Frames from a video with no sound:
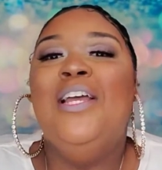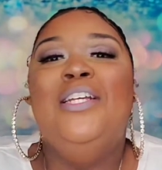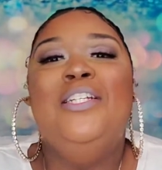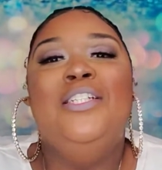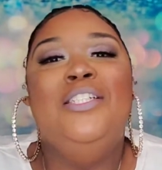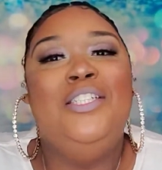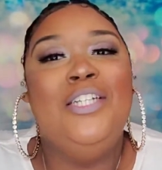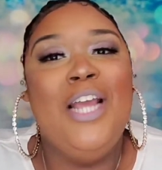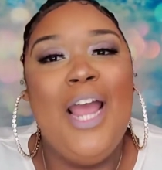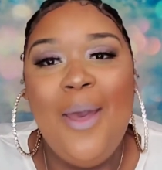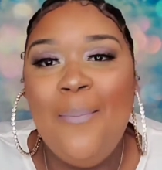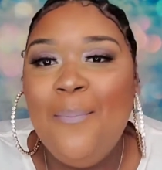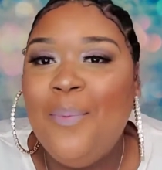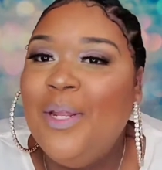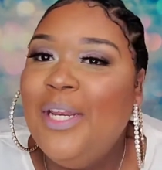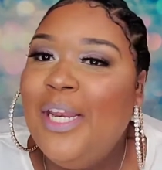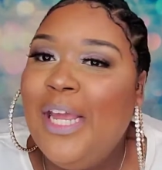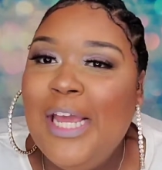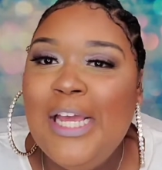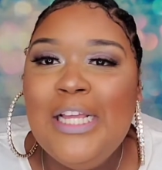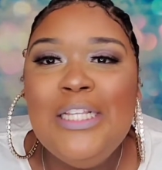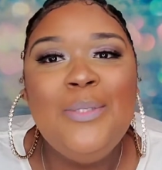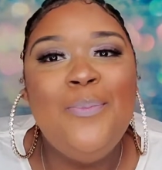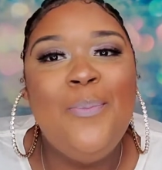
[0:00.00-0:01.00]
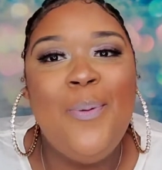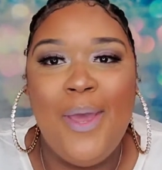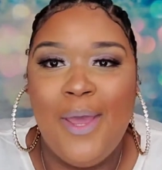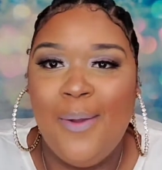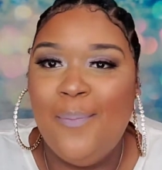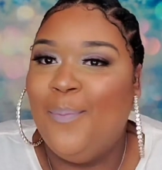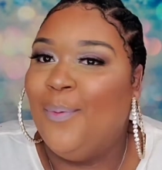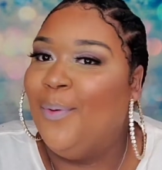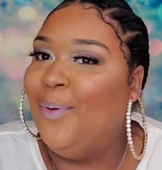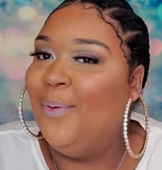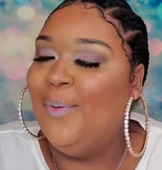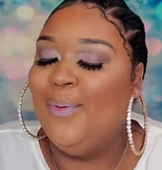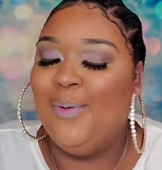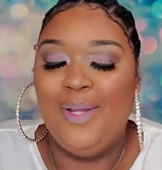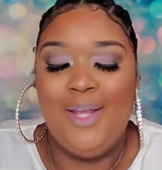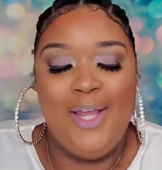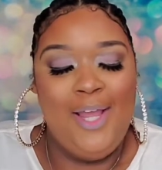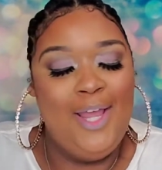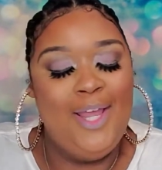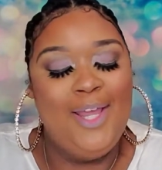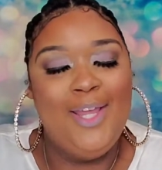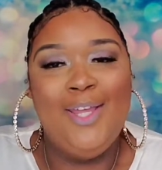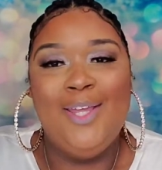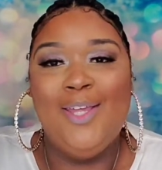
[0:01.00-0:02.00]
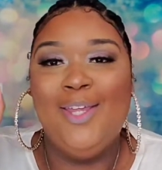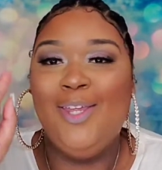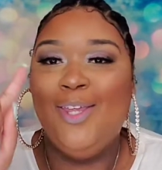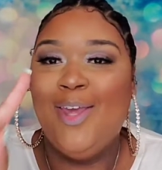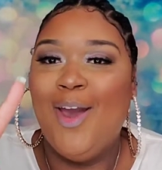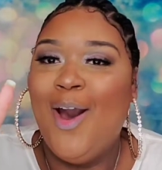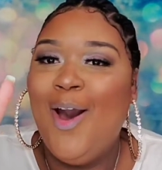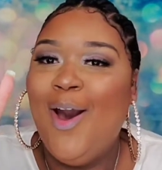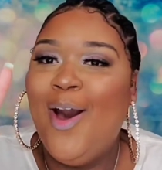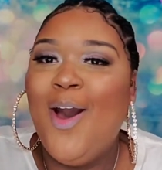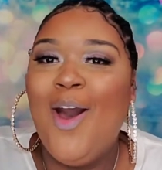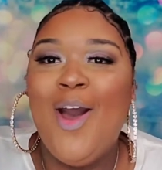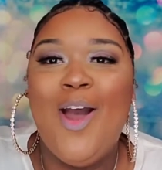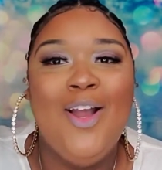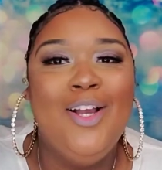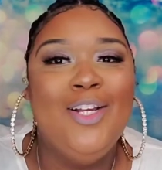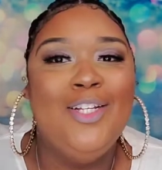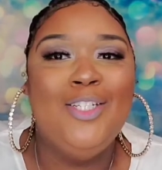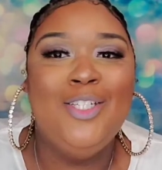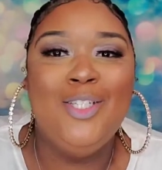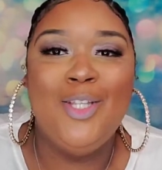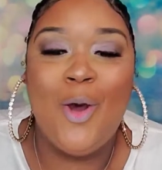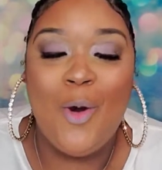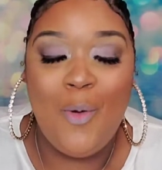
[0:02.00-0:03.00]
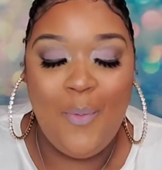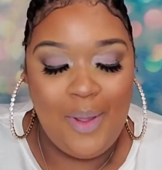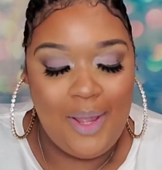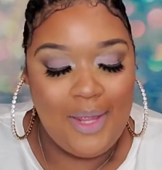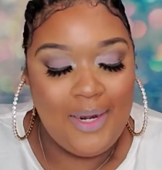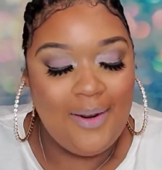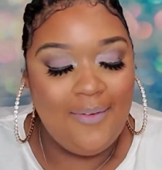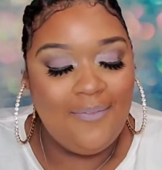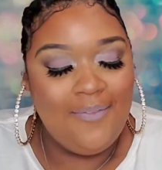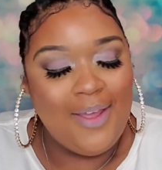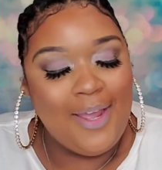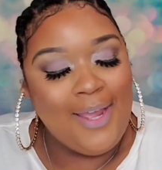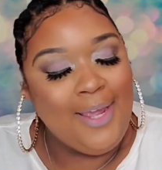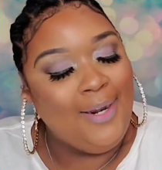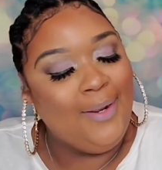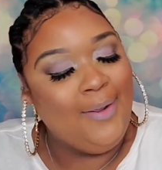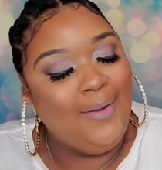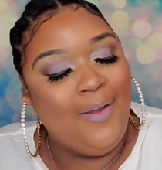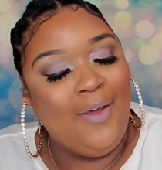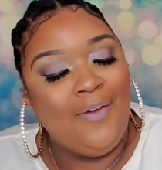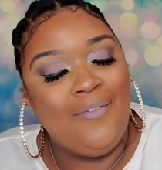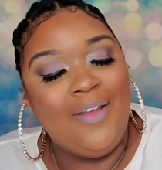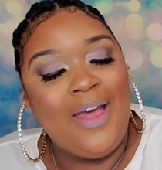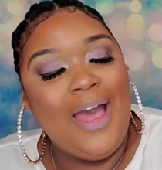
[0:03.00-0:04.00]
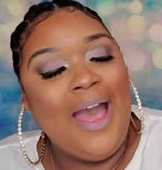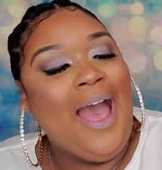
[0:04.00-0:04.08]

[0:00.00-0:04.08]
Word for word: Japanese people, y'all are so innovative.